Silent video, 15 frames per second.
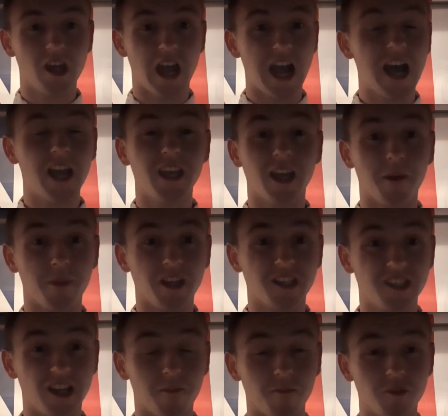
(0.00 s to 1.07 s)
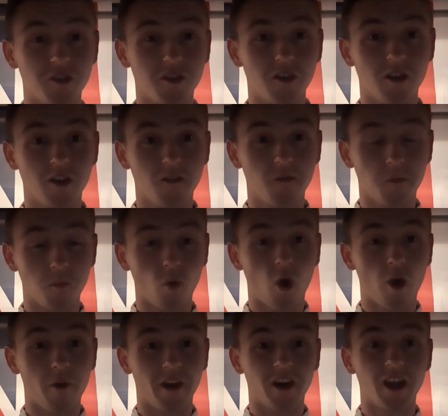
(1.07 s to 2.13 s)
I am exempt from
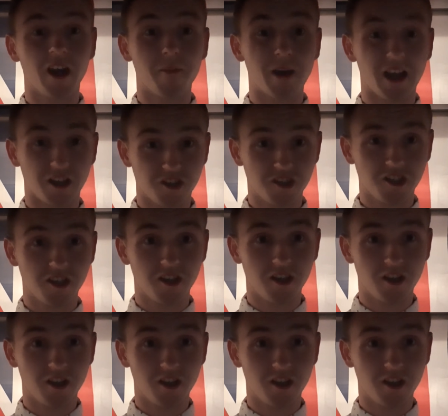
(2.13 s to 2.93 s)
wearing a mask.